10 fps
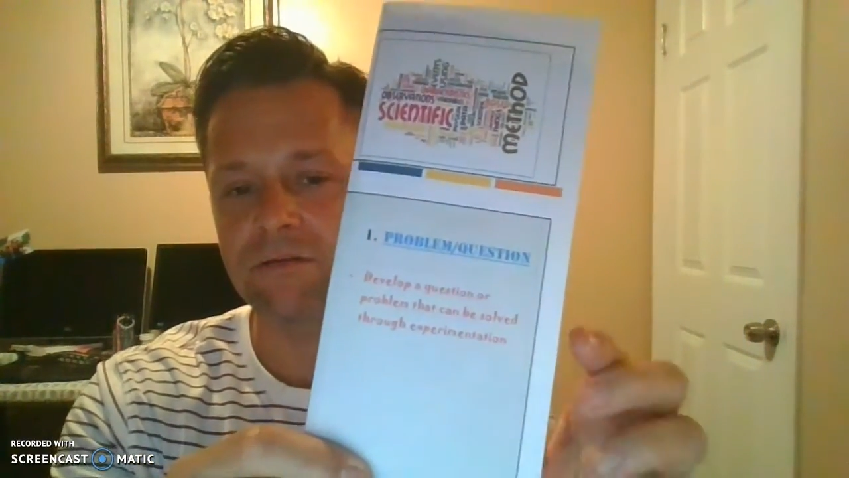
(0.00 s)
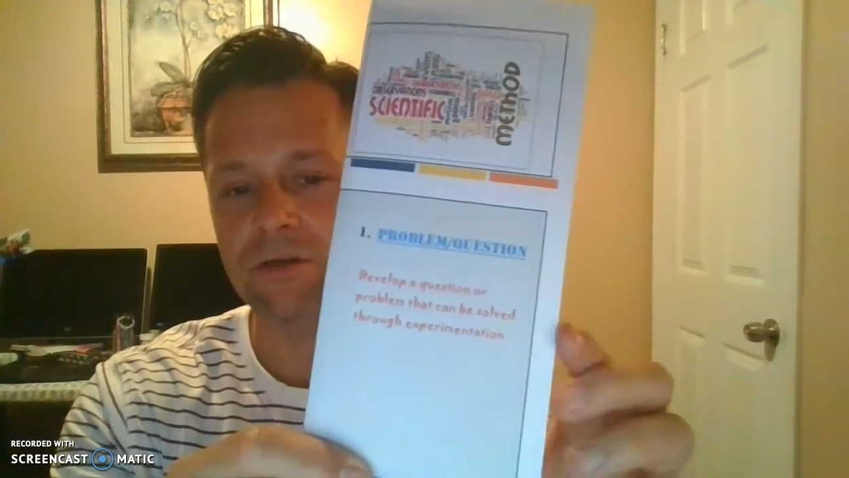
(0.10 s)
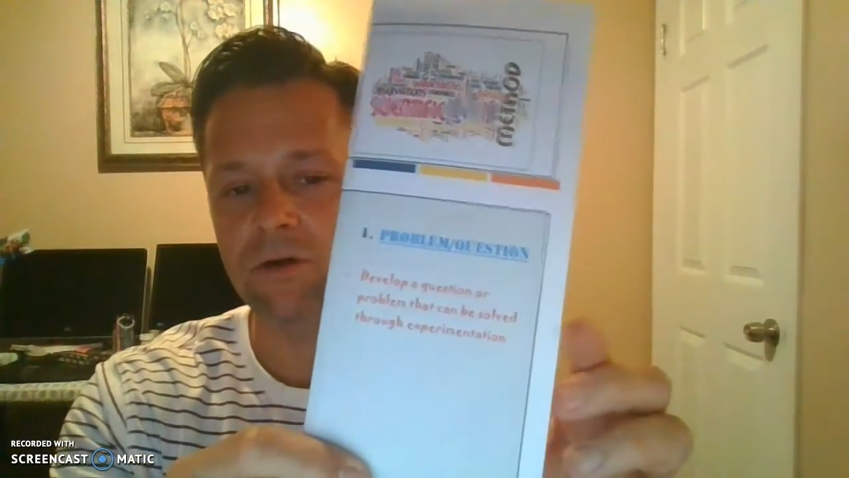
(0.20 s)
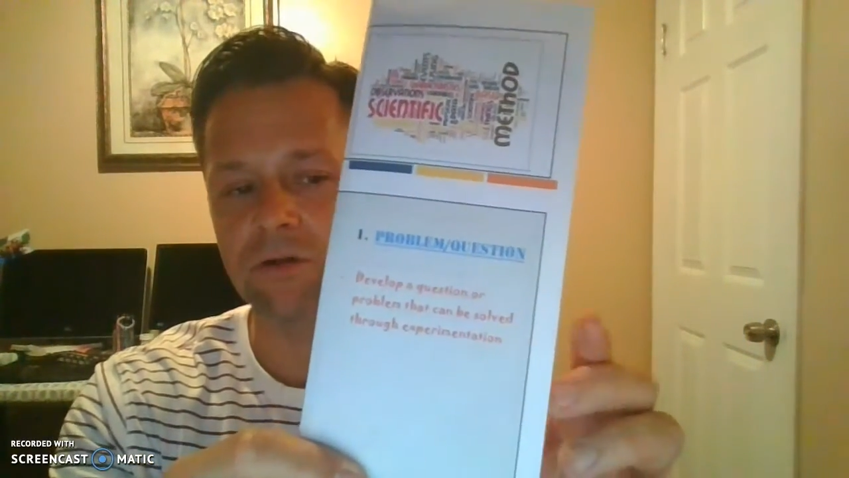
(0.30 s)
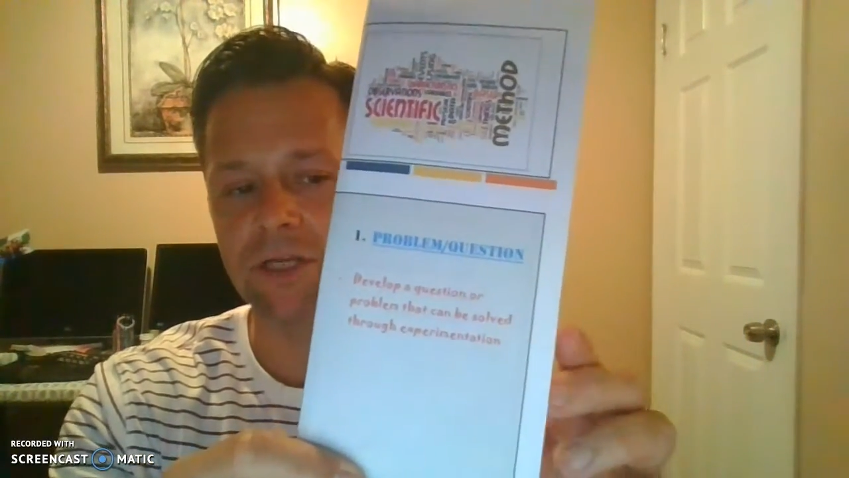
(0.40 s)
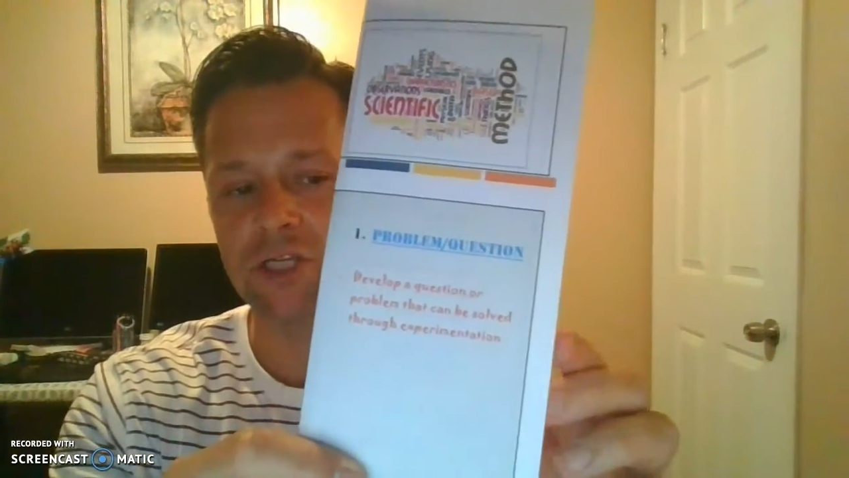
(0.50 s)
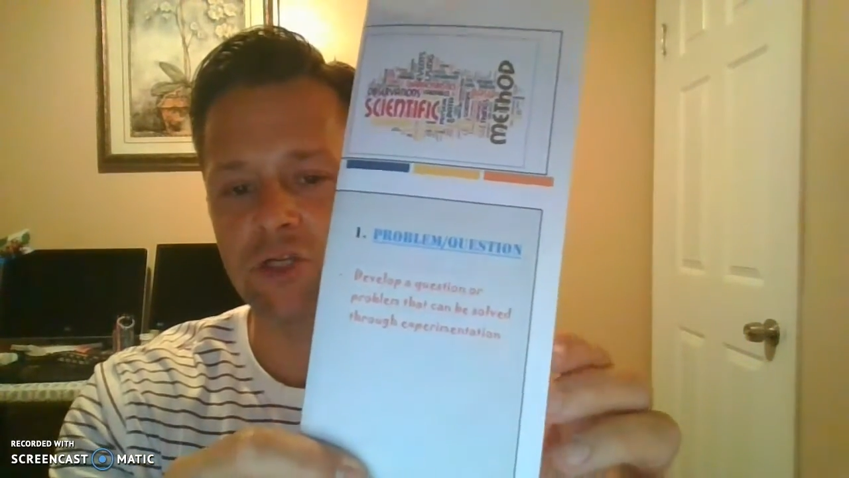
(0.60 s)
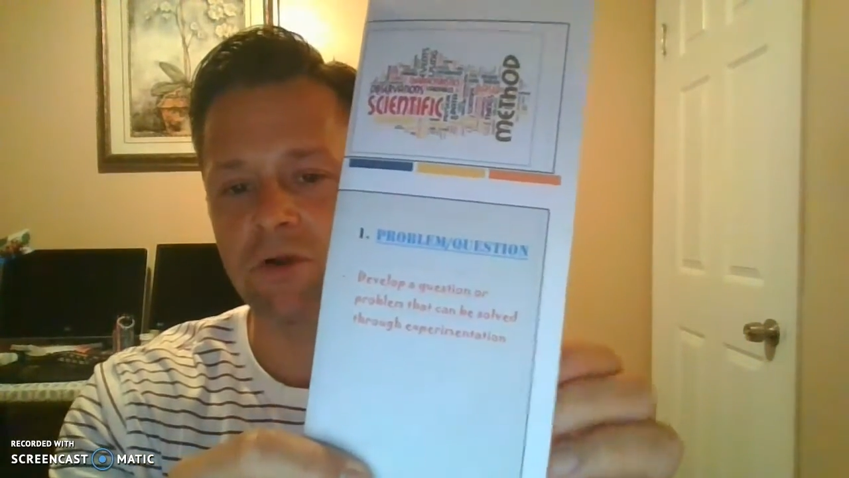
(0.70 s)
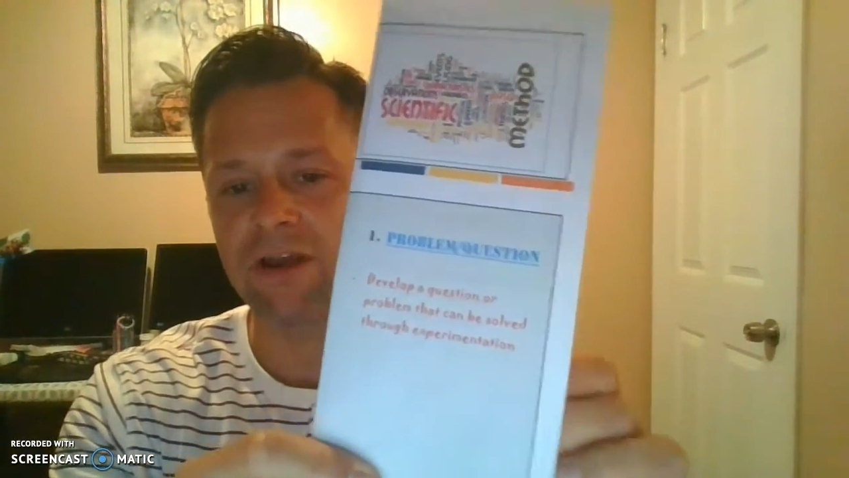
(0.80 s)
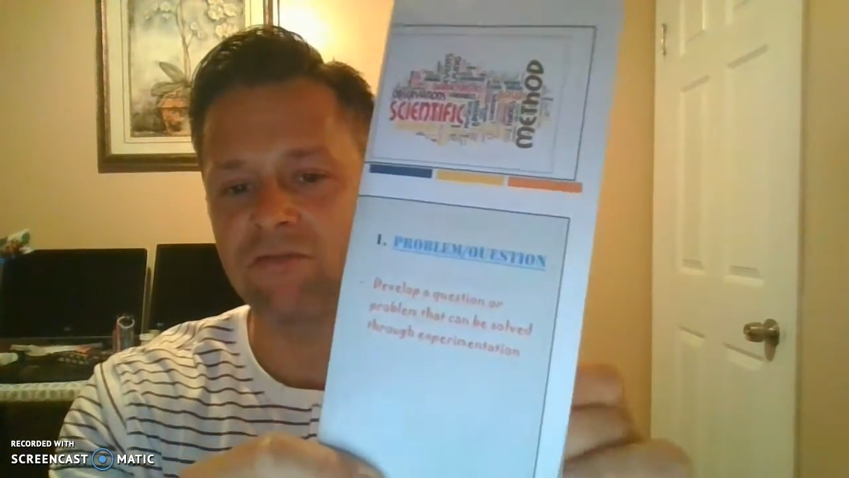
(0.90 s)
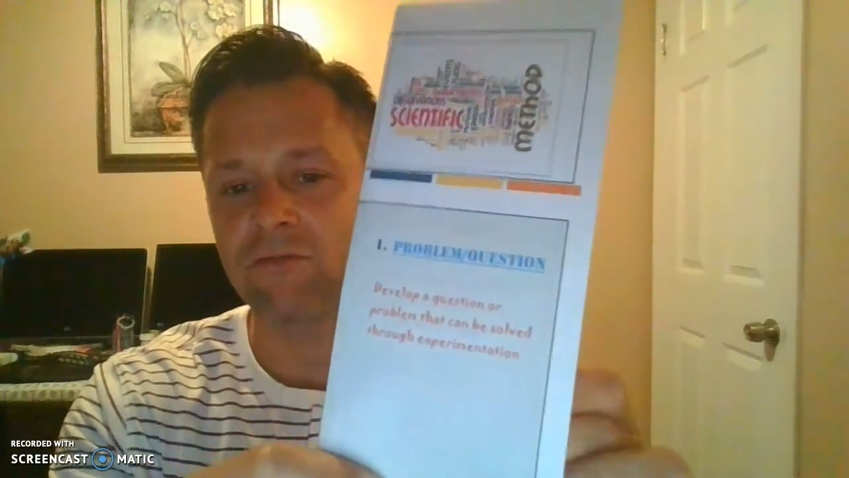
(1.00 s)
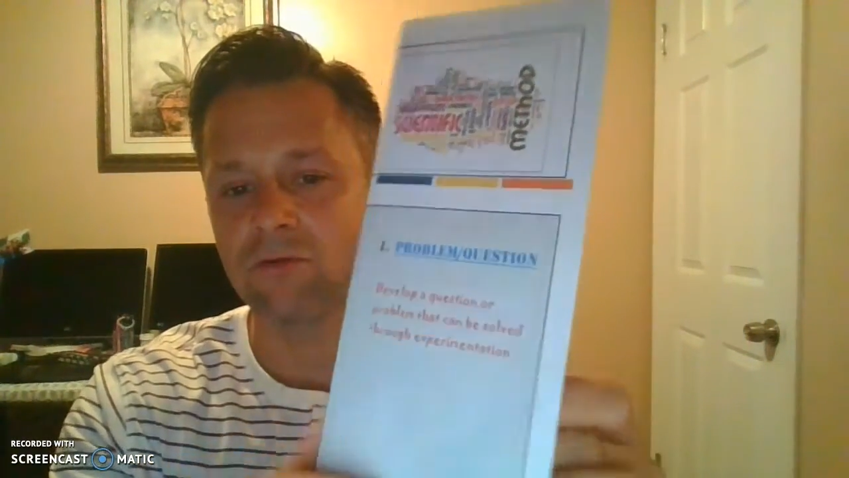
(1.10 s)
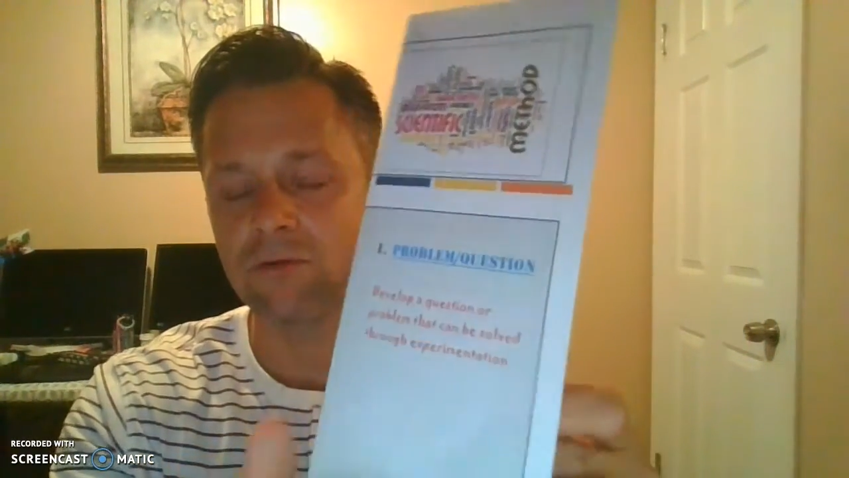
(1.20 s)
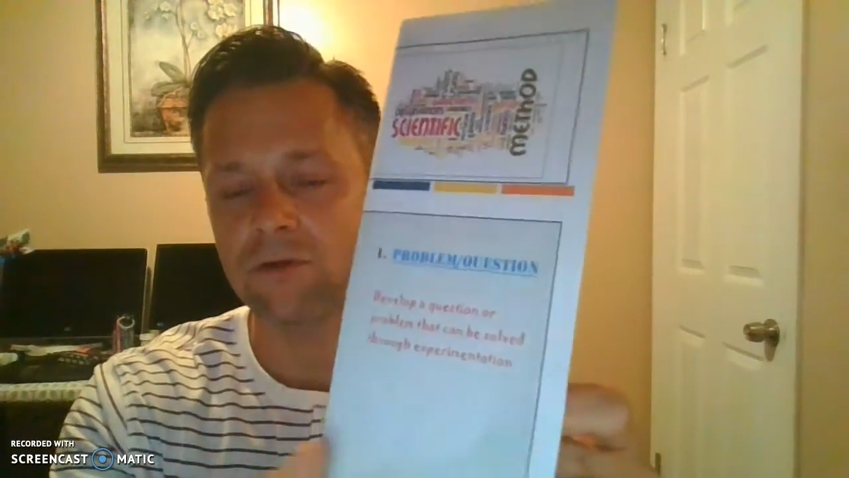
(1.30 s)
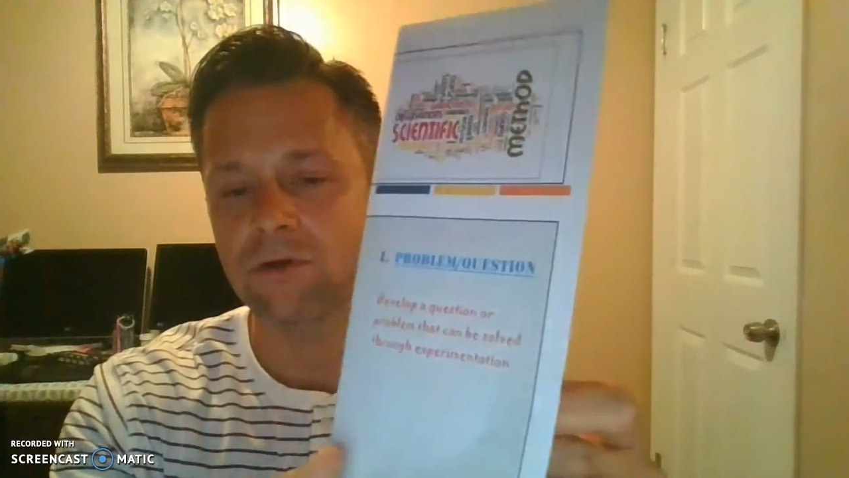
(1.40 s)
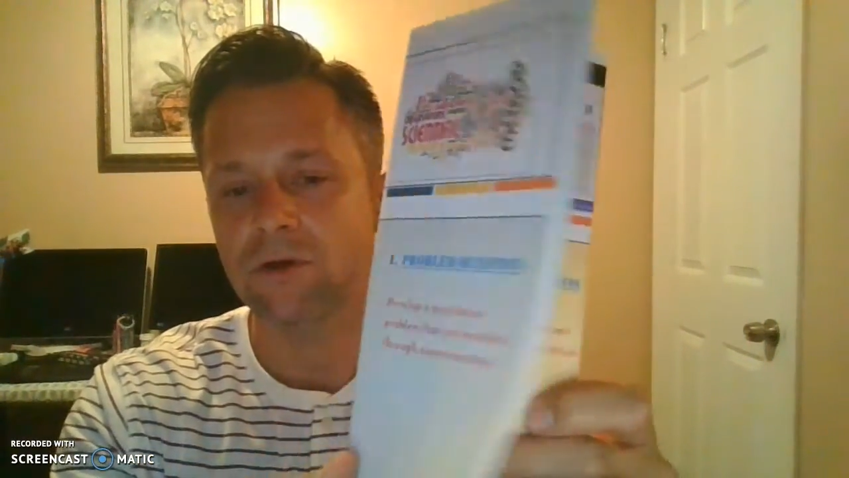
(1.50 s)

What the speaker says: It's called a Trifold,